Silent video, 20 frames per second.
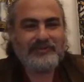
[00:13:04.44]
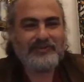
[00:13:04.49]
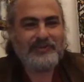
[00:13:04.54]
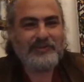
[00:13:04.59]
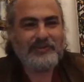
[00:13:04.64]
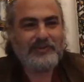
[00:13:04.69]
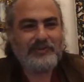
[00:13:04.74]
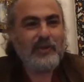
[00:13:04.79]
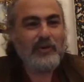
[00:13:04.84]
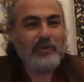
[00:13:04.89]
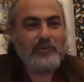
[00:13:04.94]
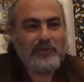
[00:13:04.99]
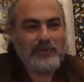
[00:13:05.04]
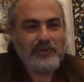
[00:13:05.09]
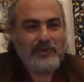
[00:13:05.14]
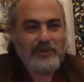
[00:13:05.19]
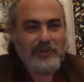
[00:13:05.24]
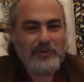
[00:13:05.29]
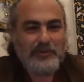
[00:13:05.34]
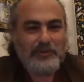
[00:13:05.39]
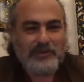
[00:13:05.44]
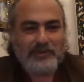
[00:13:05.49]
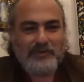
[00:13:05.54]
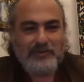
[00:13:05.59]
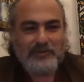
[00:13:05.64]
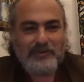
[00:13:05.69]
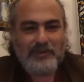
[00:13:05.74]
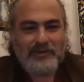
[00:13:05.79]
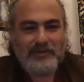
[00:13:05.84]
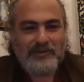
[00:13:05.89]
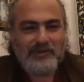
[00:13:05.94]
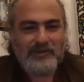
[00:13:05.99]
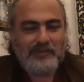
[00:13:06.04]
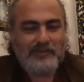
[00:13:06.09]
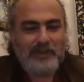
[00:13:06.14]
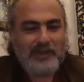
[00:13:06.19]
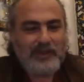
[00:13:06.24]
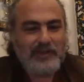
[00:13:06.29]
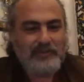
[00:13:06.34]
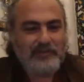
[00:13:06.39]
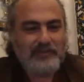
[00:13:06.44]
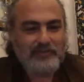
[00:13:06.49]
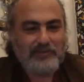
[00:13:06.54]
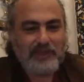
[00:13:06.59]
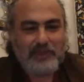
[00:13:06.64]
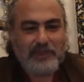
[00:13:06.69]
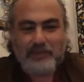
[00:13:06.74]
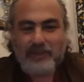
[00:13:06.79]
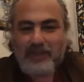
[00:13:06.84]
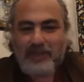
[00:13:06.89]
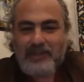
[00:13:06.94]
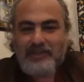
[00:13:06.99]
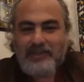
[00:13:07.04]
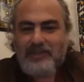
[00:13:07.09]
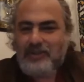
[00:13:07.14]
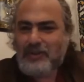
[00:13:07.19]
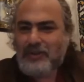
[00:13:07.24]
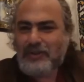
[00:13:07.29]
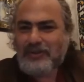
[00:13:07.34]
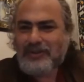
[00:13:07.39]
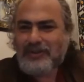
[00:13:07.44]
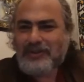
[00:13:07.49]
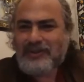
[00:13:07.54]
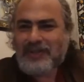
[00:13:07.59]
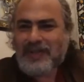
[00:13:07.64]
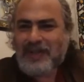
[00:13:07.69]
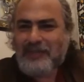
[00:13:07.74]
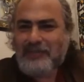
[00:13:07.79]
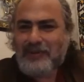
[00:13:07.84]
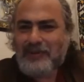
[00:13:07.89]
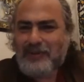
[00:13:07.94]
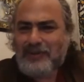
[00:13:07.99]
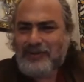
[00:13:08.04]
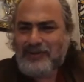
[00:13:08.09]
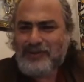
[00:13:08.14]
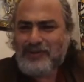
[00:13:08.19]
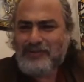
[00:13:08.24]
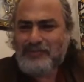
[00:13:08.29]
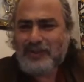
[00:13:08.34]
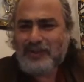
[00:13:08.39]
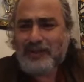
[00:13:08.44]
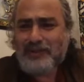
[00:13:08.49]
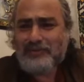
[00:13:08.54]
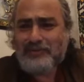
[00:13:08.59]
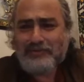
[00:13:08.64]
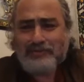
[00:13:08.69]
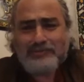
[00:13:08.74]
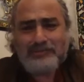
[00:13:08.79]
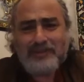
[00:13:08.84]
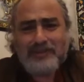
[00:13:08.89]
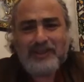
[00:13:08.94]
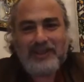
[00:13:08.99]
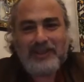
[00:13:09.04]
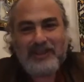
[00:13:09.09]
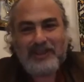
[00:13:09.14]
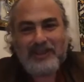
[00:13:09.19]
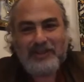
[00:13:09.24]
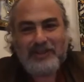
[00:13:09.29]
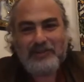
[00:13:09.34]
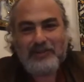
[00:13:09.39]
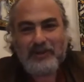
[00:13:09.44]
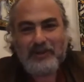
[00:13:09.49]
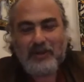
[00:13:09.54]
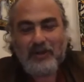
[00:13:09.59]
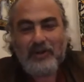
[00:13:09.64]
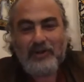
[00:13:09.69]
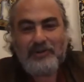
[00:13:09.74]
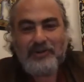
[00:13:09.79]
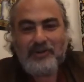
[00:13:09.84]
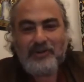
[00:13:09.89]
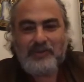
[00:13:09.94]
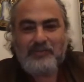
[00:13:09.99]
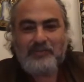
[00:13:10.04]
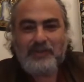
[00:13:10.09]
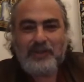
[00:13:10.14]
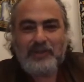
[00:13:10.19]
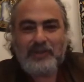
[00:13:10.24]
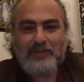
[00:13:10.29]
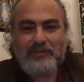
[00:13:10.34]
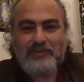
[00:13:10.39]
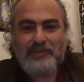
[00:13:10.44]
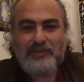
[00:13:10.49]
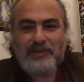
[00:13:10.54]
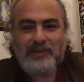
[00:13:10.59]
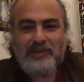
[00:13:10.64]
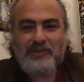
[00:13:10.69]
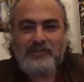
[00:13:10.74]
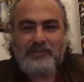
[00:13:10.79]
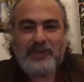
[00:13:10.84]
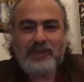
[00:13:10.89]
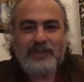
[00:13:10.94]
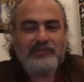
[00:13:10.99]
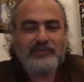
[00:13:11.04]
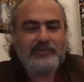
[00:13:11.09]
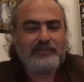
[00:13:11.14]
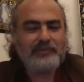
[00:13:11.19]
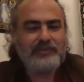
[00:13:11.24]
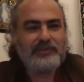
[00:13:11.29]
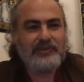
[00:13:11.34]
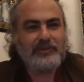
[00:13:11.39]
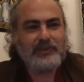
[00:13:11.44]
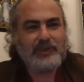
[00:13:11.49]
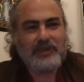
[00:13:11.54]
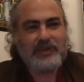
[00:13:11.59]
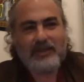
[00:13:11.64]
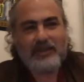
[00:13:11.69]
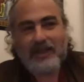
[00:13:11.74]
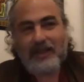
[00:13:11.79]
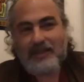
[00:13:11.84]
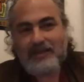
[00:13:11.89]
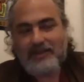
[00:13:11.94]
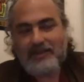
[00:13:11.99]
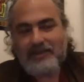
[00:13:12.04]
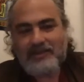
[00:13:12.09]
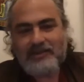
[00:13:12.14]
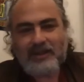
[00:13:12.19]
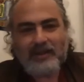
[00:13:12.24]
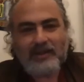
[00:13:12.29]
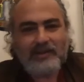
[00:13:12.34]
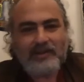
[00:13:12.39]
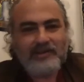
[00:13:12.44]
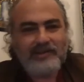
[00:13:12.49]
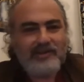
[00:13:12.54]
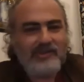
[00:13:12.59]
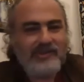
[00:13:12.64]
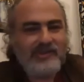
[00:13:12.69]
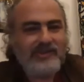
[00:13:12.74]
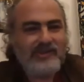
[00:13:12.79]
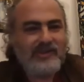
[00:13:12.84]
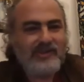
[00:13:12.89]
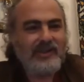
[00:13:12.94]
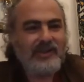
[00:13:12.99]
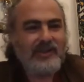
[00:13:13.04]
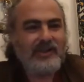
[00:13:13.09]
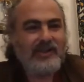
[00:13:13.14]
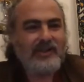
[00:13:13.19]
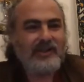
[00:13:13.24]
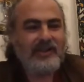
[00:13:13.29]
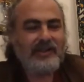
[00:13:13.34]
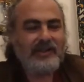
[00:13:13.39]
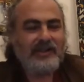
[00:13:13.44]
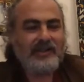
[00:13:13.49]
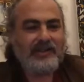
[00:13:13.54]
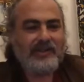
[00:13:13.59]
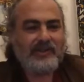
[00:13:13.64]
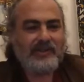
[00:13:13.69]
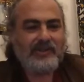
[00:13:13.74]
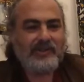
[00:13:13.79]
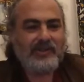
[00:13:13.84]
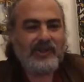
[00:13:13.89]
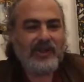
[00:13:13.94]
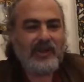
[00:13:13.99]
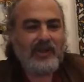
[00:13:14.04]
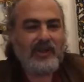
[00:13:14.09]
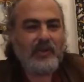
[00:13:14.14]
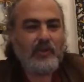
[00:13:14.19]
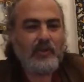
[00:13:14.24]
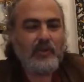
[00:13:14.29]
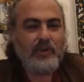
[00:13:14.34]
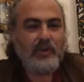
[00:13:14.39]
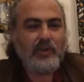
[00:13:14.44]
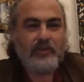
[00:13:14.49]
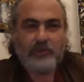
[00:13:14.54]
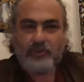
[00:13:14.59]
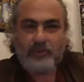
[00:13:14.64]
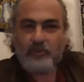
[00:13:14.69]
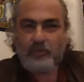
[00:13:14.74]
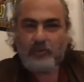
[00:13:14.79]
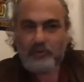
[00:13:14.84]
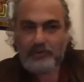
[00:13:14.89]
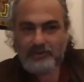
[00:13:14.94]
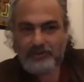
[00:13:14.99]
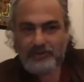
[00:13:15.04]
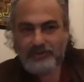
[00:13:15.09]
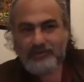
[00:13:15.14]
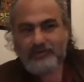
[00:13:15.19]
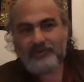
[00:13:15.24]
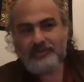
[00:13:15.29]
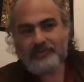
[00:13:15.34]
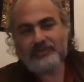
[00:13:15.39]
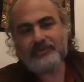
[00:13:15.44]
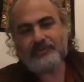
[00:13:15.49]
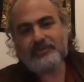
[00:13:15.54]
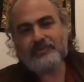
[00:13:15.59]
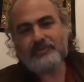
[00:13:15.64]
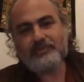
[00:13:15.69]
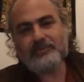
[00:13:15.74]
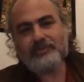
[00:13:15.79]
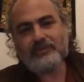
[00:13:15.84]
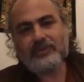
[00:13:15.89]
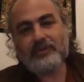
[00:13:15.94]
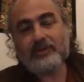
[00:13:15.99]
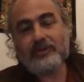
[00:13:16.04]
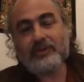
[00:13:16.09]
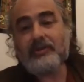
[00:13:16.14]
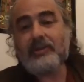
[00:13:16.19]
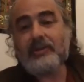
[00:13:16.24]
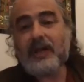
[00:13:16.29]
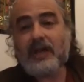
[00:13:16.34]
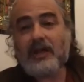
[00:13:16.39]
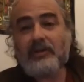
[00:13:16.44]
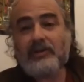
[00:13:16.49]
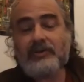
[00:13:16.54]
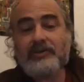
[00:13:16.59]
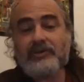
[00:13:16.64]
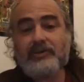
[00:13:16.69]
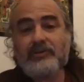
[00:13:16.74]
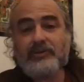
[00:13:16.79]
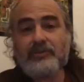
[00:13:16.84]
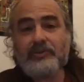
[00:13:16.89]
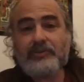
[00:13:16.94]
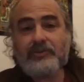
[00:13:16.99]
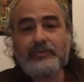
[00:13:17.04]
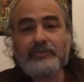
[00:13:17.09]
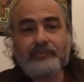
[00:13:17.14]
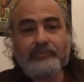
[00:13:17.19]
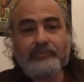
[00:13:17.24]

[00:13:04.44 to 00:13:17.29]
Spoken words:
wrong with you and you're on the spectrum, but we're actually all the time on the spectrum. We're on the spectrum, and the spectrum between light and darkness is where we want to learn how to